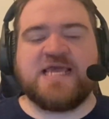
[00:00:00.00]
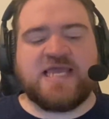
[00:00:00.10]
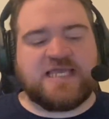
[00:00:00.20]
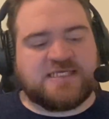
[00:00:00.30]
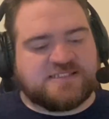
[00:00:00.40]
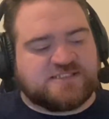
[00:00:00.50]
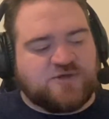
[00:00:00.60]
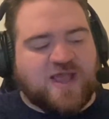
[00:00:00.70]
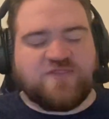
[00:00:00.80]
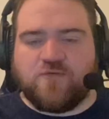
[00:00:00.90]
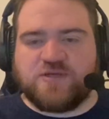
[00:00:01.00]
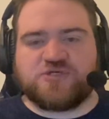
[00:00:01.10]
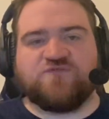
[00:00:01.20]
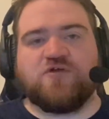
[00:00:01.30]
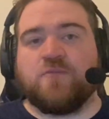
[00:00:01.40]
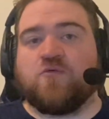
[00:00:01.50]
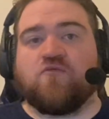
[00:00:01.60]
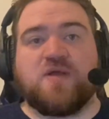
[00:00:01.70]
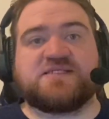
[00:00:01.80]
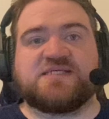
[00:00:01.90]
is you had the original film,
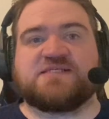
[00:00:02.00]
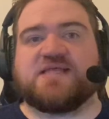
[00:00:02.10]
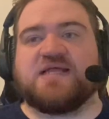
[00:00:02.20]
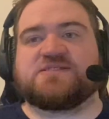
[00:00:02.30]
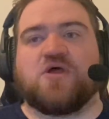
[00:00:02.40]
great success.